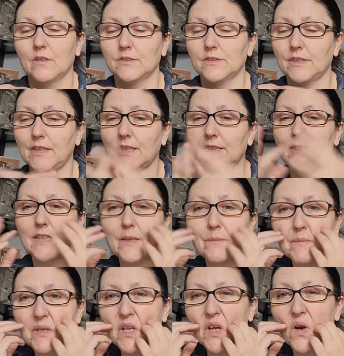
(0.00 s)
So guys,
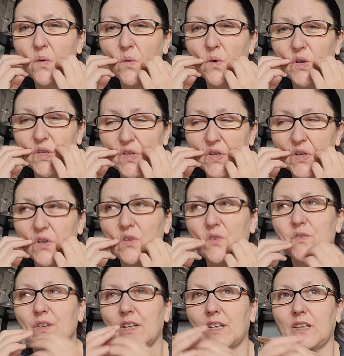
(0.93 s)
let me know what you
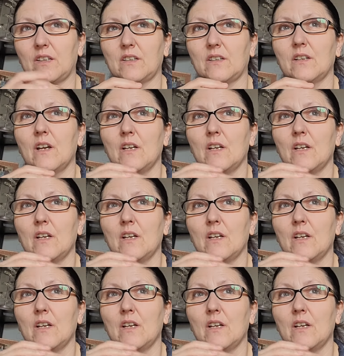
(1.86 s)
think.